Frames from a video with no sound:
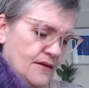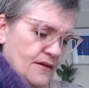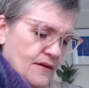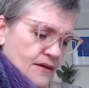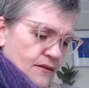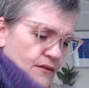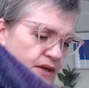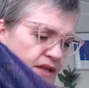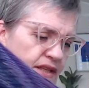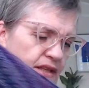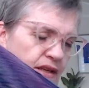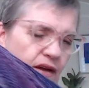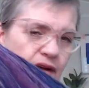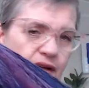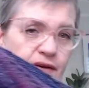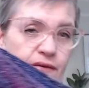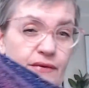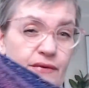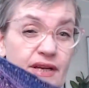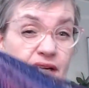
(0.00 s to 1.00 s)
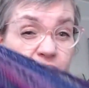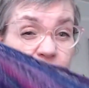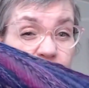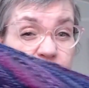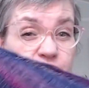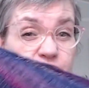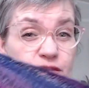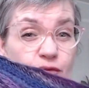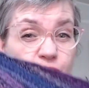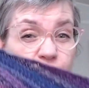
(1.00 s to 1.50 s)
when I
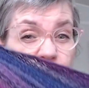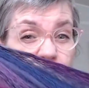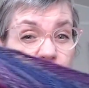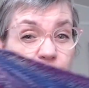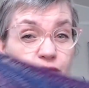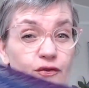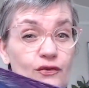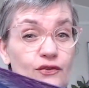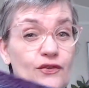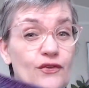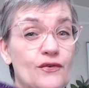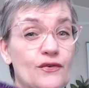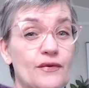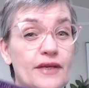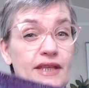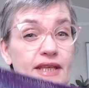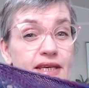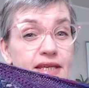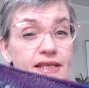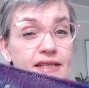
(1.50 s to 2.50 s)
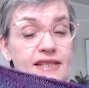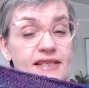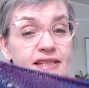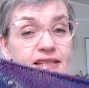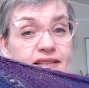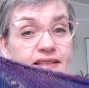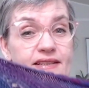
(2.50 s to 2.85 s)
realized what I could do with this,